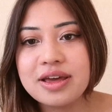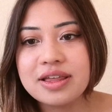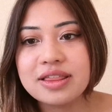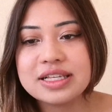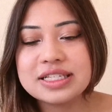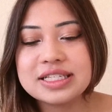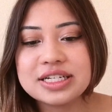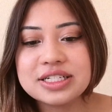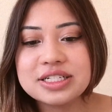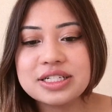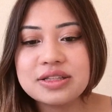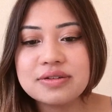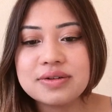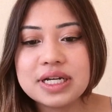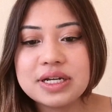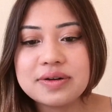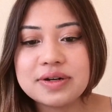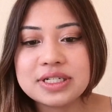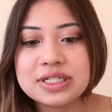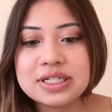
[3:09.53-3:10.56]
The section
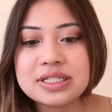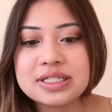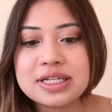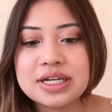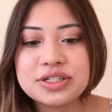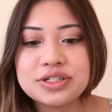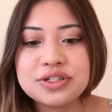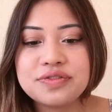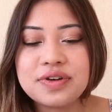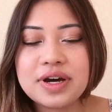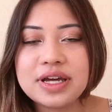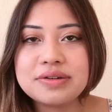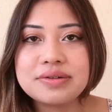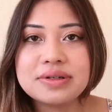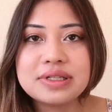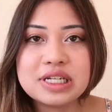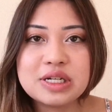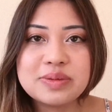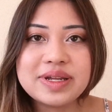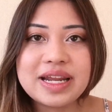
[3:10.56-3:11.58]
3 questions I do find are a
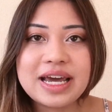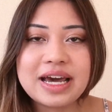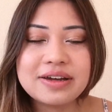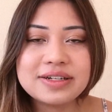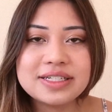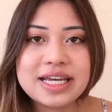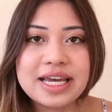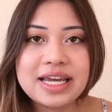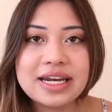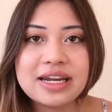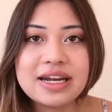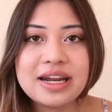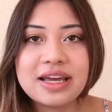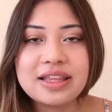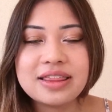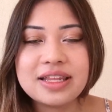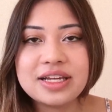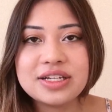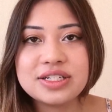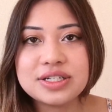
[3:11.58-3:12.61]
little bit outdated,
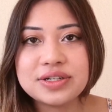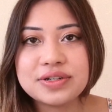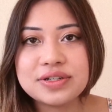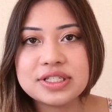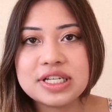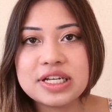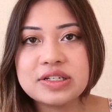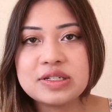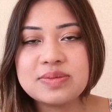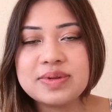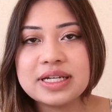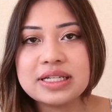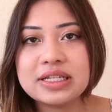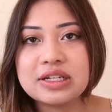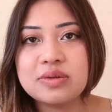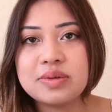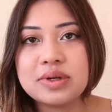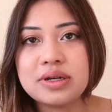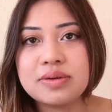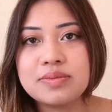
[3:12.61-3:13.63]
and they do seem to be a
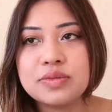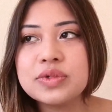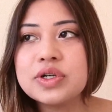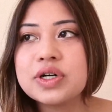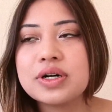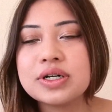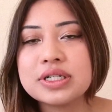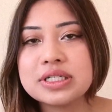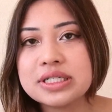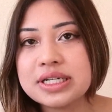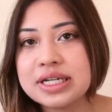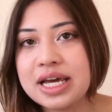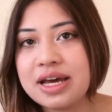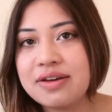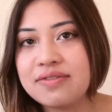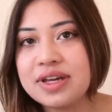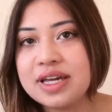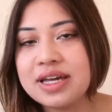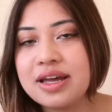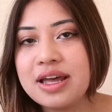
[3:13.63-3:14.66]
little bit more content
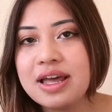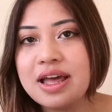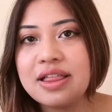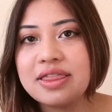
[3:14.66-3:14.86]
heavy